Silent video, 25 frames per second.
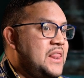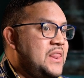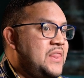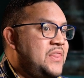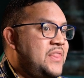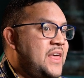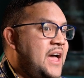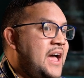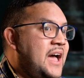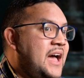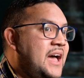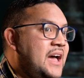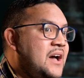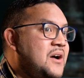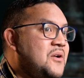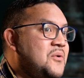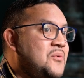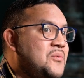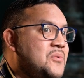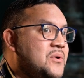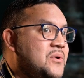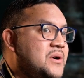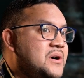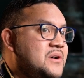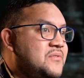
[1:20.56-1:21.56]
That
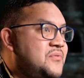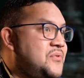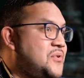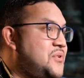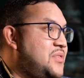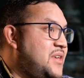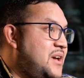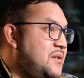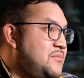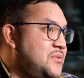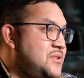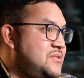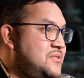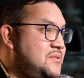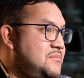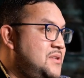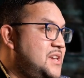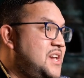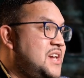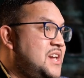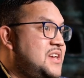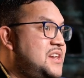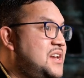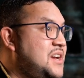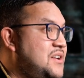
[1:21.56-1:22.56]
for them was the
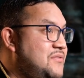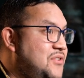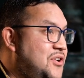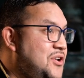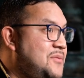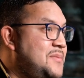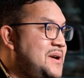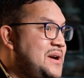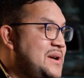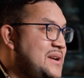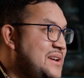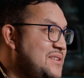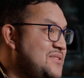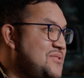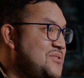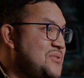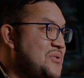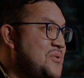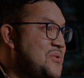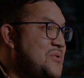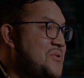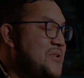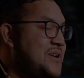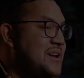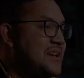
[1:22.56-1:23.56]
beginning of our American
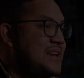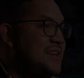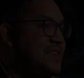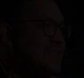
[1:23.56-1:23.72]
story.